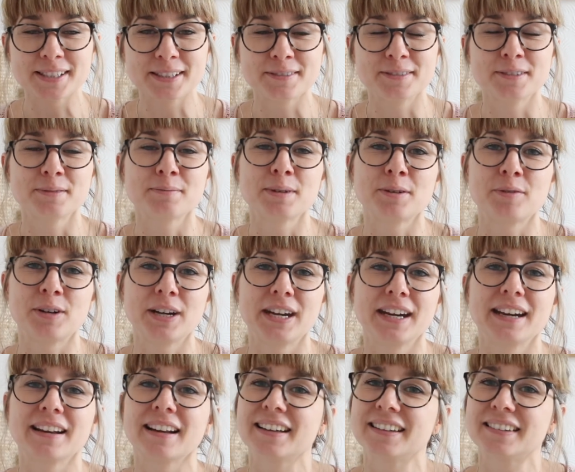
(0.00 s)
It would be
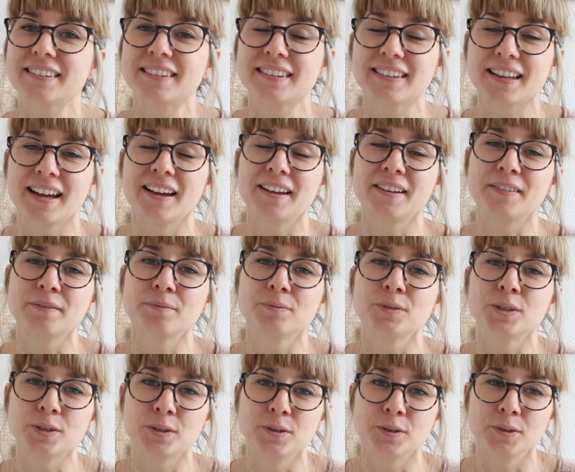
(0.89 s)
really nice
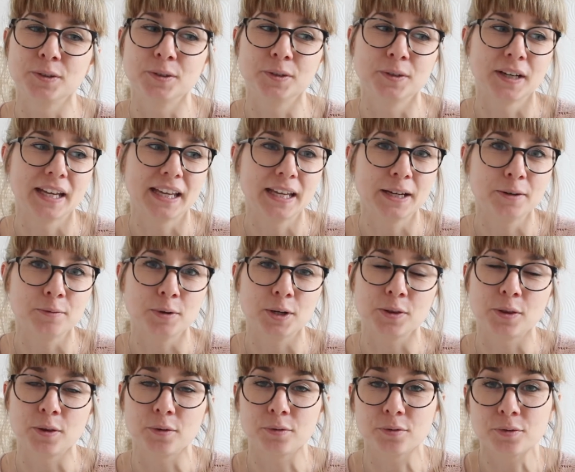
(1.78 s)
to hear
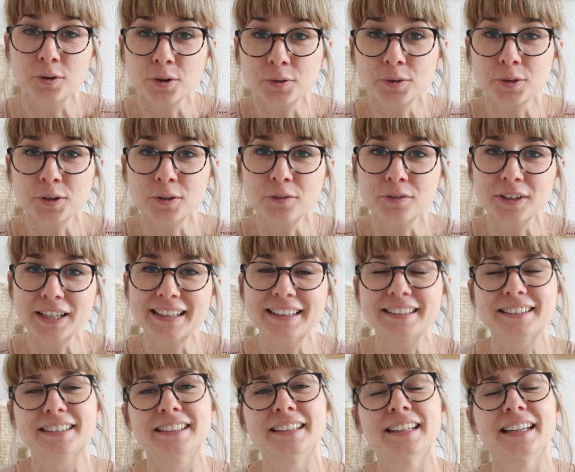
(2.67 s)
what you thought of
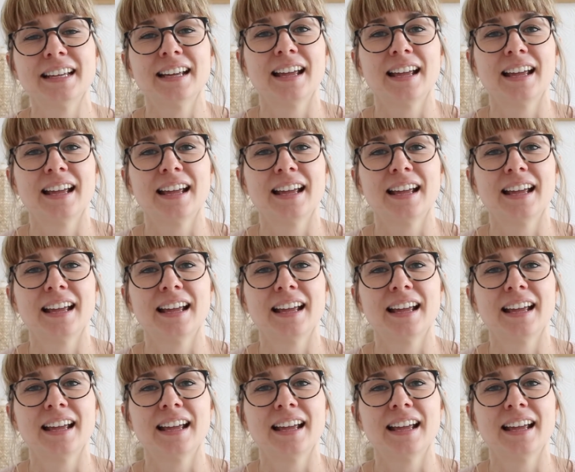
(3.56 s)
it.